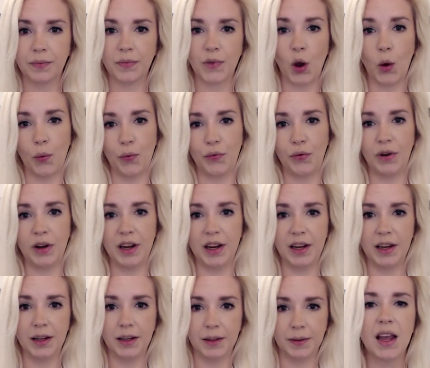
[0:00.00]
Hopefully.
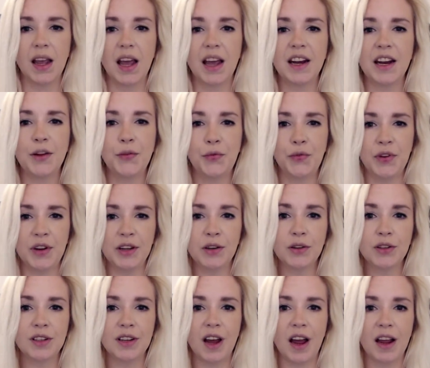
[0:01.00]
And it
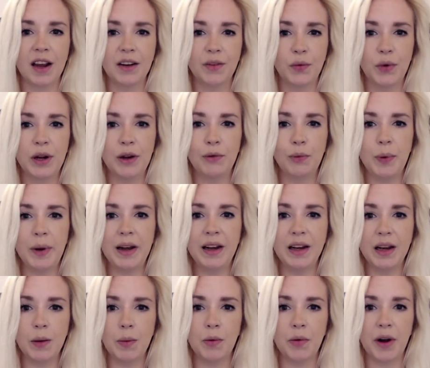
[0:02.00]
feels like we've been
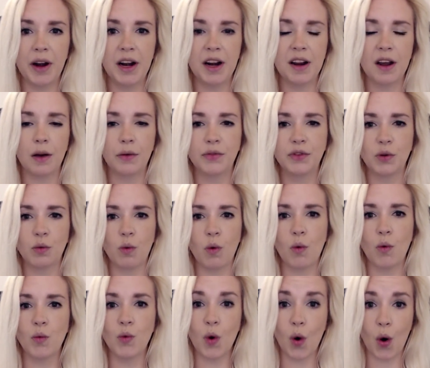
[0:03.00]
liberated after a
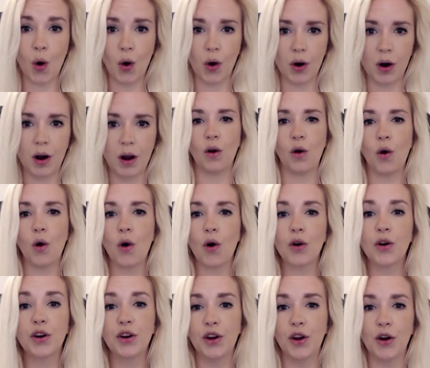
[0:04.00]
war
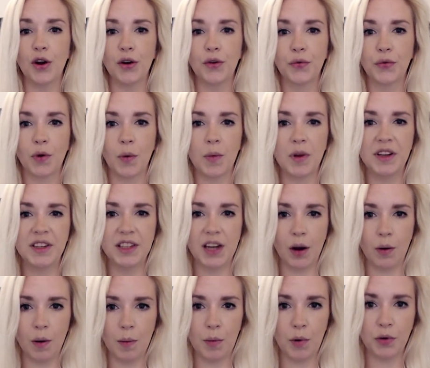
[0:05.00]
or cured from a
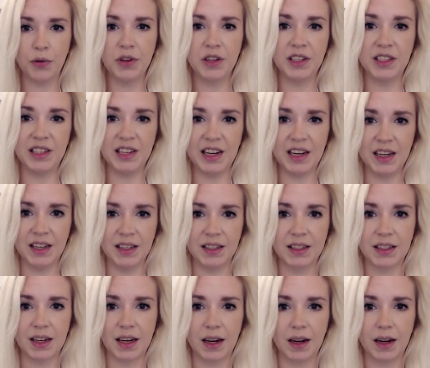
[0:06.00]
terrible disease.